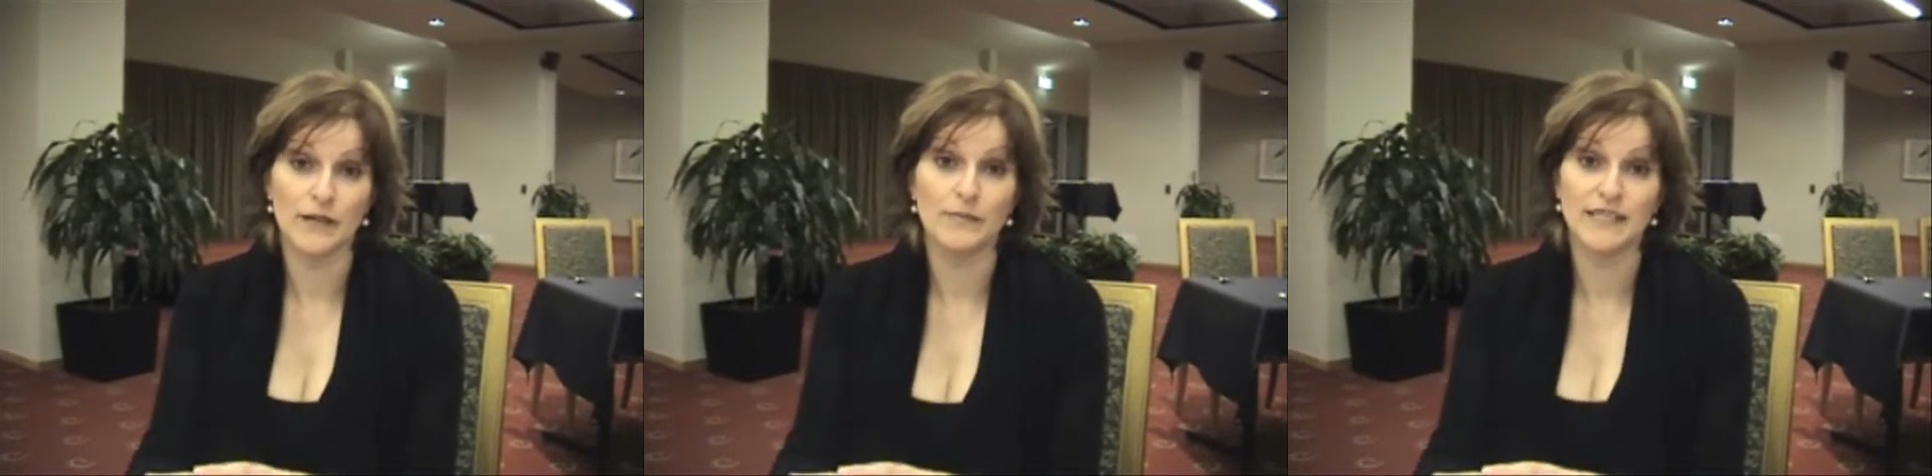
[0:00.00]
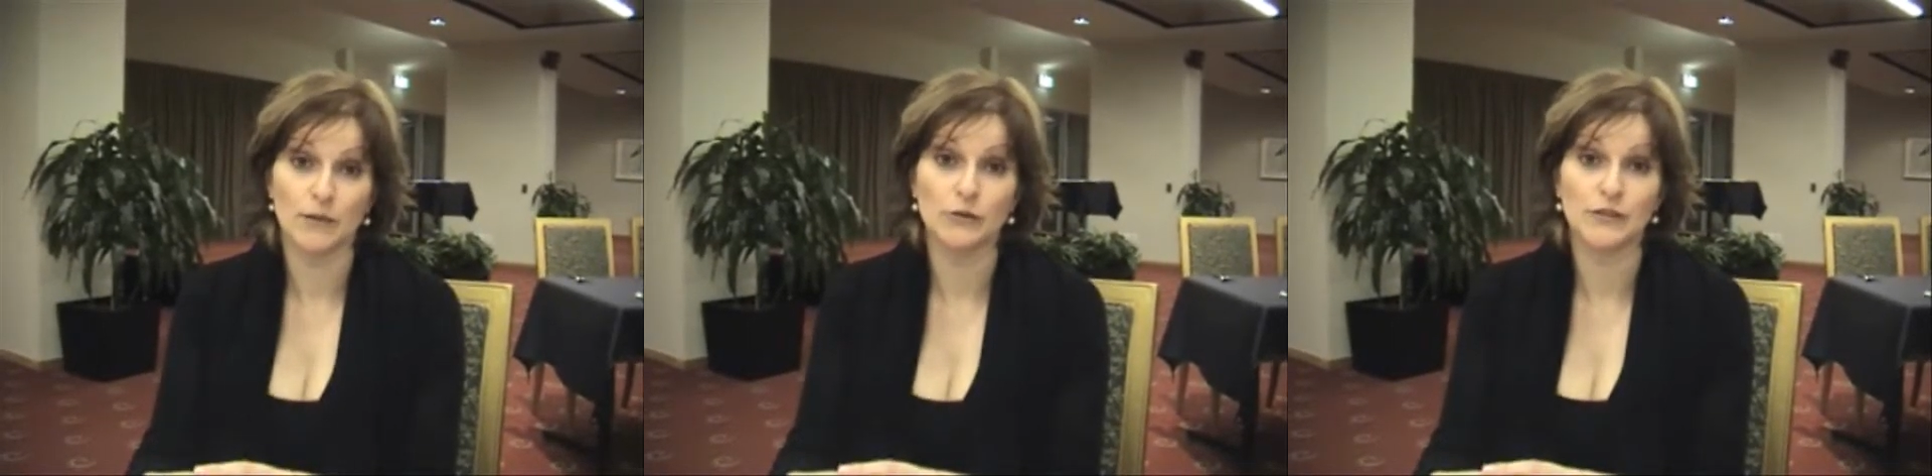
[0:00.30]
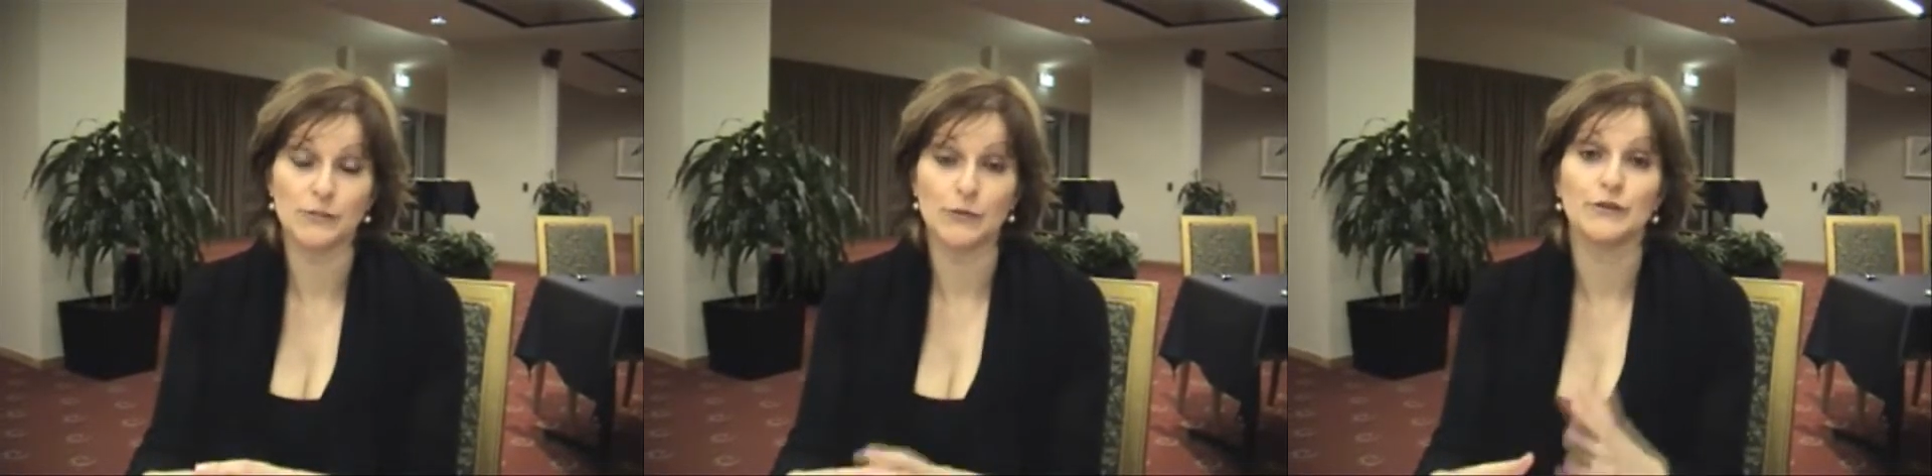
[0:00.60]
BPW
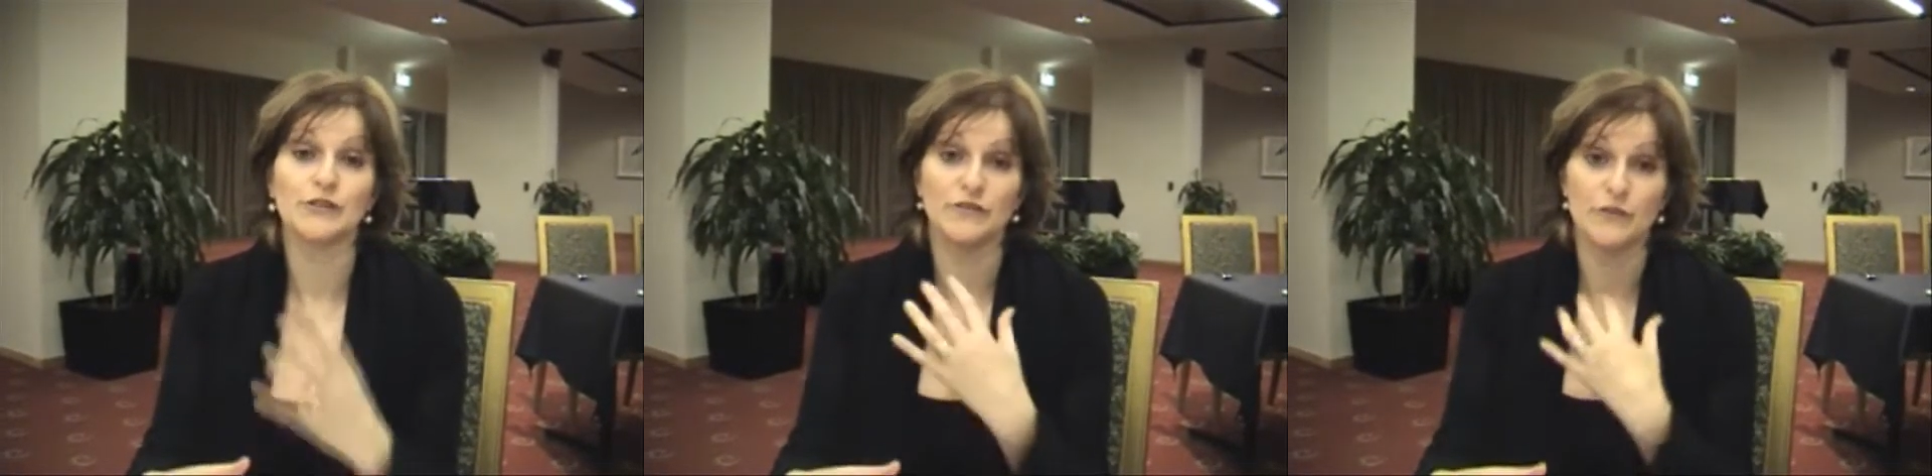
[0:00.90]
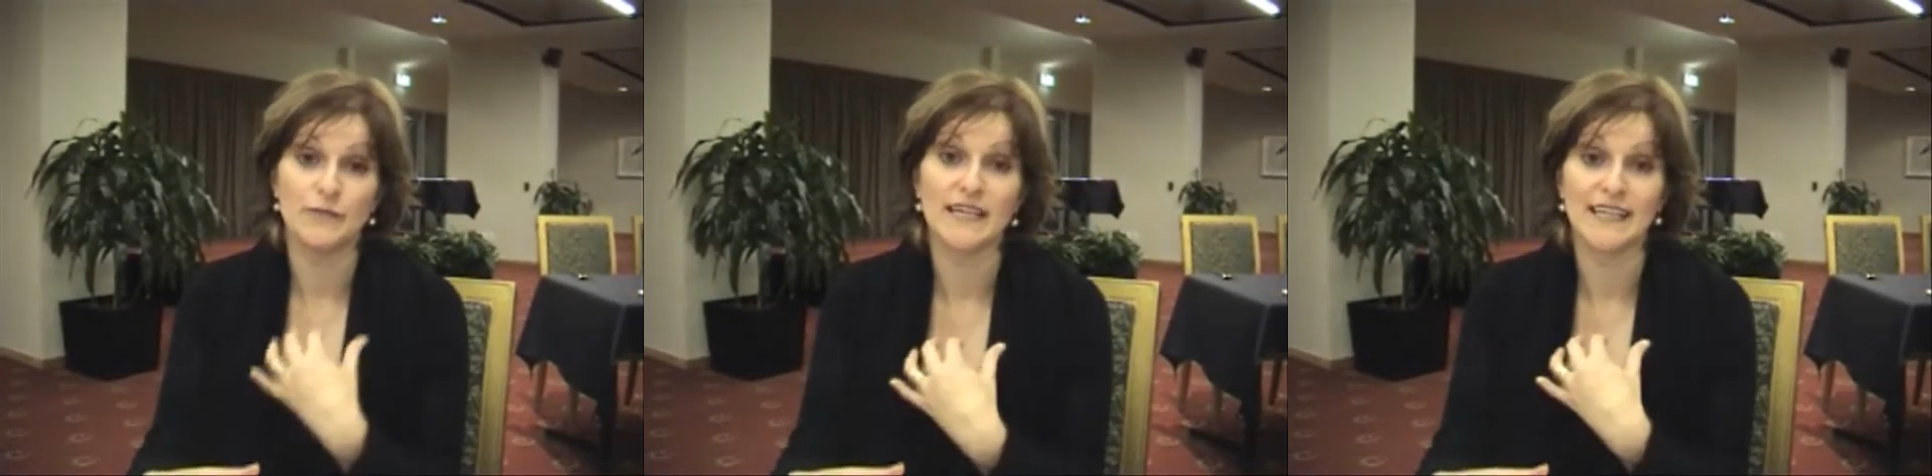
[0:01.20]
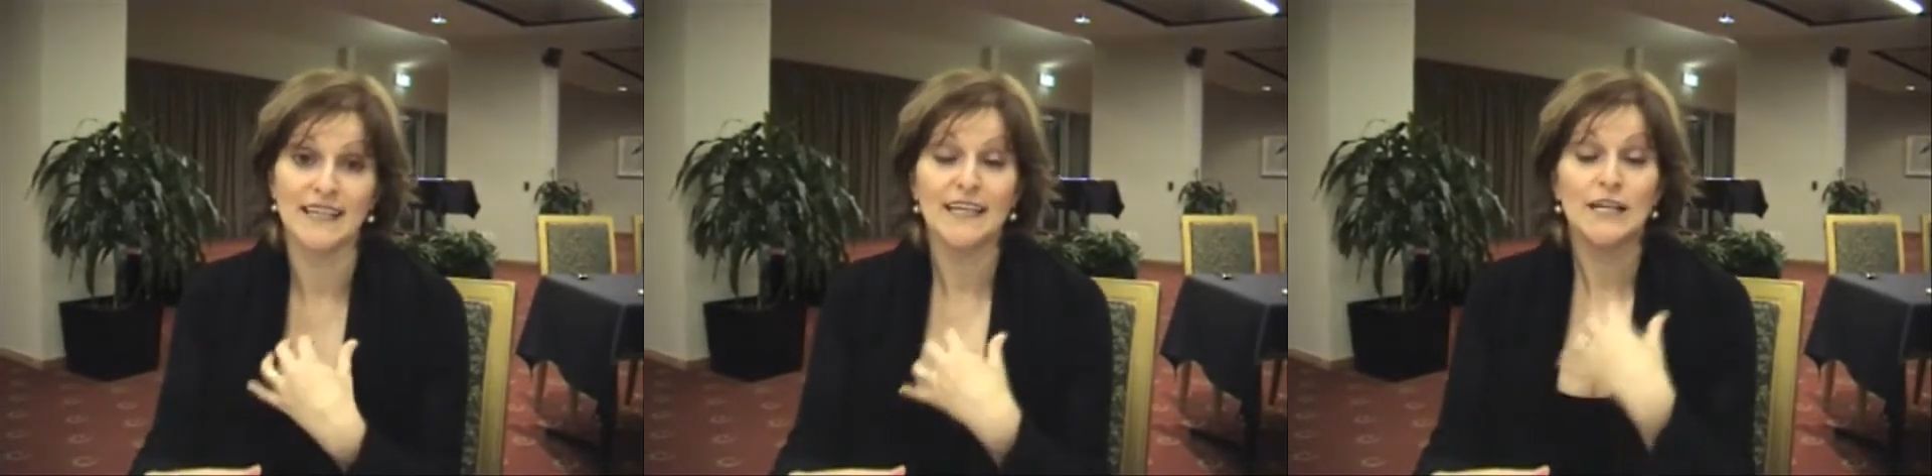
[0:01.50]
experience for
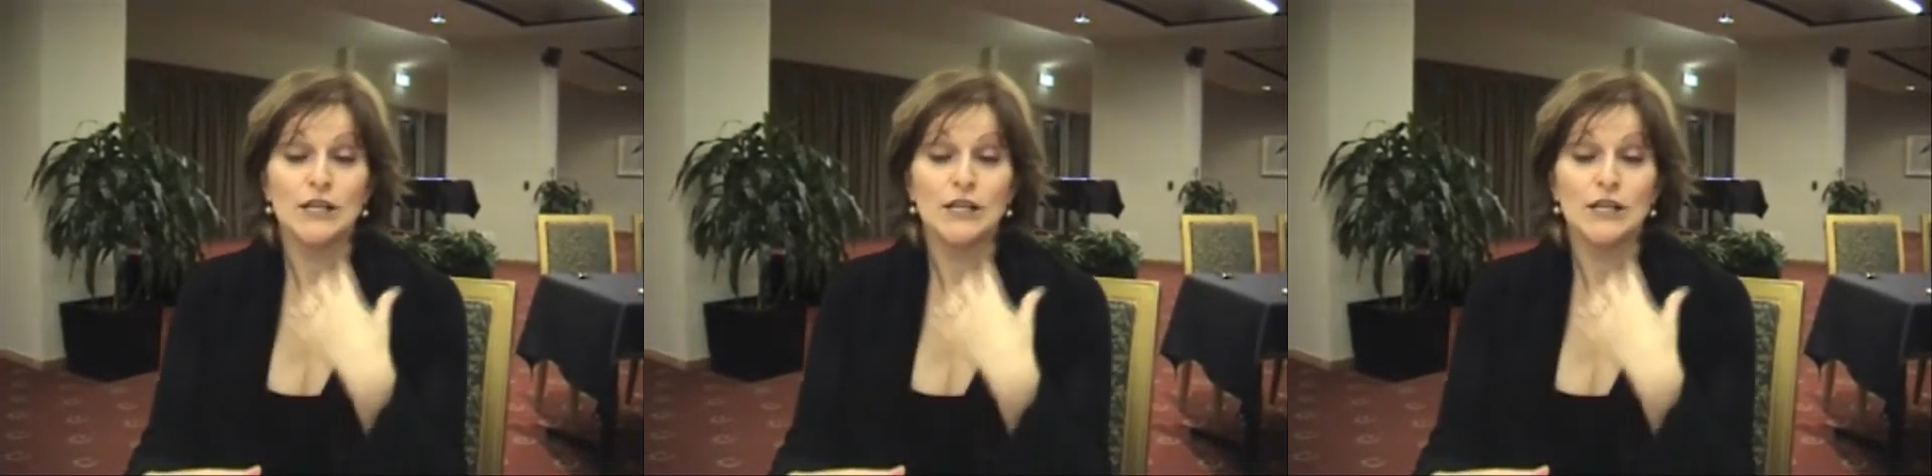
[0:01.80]
me.